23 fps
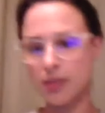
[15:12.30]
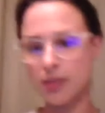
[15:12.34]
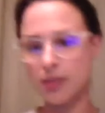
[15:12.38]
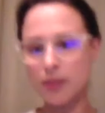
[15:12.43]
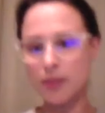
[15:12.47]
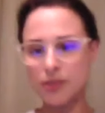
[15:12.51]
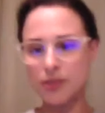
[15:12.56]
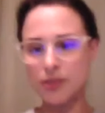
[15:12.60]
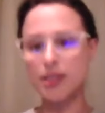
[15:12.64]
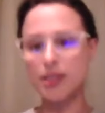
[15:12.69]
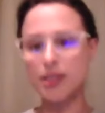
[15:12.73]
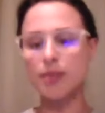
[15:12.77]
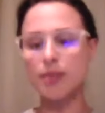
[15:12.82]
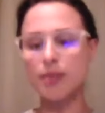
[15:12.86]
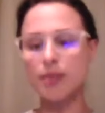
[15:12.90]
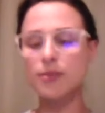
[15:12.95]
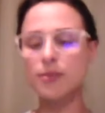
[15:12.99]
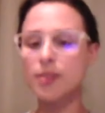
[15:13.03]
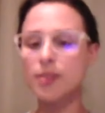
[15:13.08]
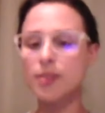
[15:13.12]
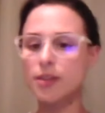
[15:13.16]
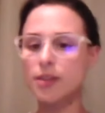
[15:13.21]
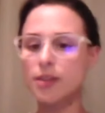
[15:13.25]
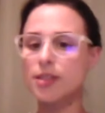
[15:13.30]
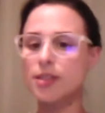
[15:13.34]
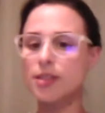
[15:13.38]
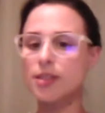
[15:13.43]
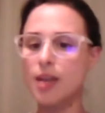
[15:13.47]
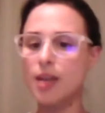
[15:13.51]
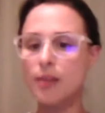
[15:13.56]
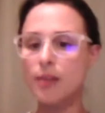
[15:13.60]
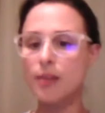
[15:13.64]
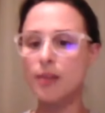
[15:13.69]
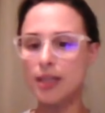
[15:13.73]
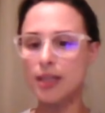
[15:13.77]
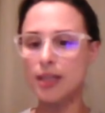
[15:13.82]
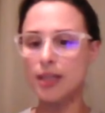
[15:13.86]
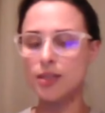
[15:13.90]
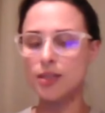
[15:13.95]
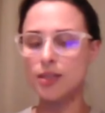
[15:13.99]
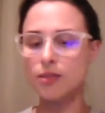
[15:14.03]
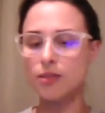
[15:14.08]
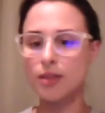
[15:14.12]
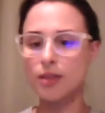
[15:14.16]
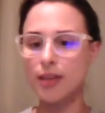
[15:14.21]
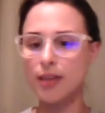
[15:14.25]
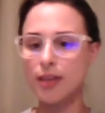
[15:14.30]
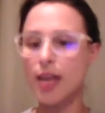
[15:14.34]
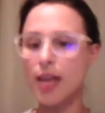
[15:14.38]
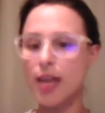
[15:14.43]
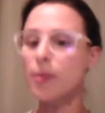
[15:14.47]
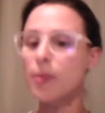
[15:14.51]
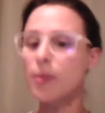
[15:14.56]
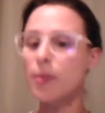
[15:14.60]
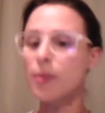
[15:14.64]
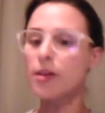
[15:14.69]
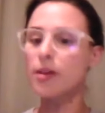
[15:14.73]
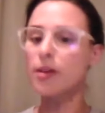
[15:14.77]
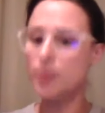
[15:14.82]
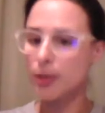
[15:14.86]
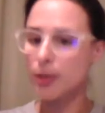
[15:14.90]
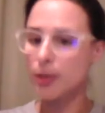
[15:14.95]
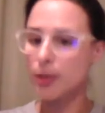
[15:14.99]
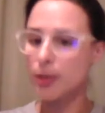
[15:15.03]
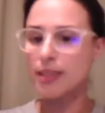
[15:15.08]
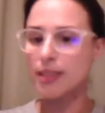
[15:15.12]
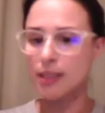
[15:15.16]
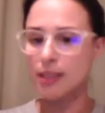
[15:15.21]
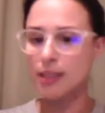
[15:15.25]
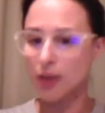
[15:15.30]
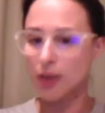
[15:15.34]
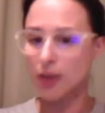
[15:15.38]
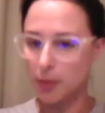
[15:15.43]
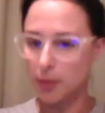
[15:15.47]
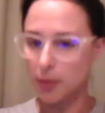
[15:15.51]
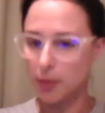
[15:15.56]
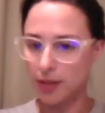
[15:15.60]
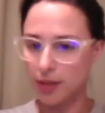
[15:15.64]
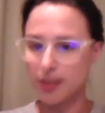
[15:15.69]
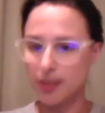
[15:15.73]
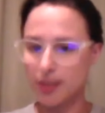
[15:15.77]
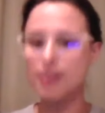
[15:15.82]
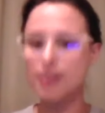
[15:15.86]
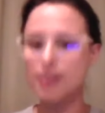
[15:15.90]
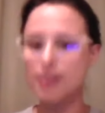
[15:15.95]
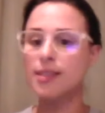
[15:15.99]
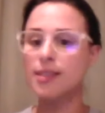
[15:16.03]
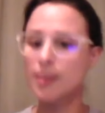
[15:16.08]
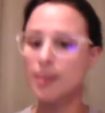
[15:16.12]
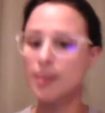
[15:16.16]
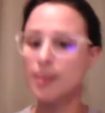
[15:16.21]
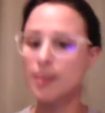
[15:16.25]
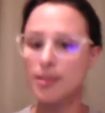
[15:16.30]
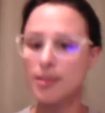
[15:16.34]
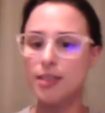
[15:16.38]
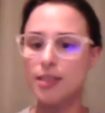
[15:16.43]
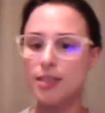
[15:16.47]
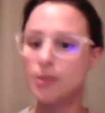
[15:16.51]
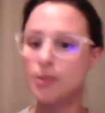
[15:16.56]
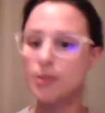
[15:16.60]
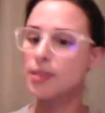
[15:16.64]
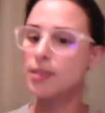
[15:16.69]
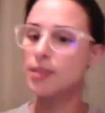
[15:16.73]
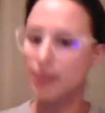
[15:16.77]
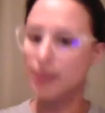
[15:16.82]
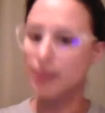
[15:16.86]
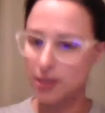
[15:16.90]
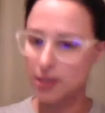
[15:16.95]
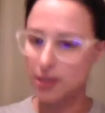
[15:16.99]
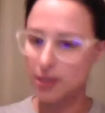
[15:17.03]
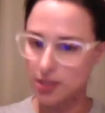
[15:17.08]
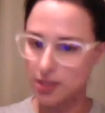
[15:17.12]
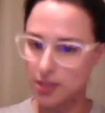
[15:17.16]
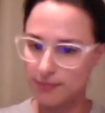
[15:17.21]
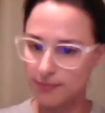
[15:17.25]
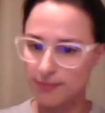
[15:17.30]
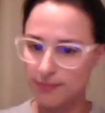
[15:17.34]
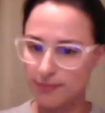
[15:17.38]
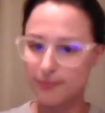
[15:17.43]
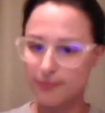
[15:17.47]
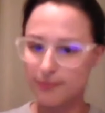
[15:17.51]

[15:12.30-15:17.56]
a museum starts coming into the game of appraising artwork that it's accepted into its collection.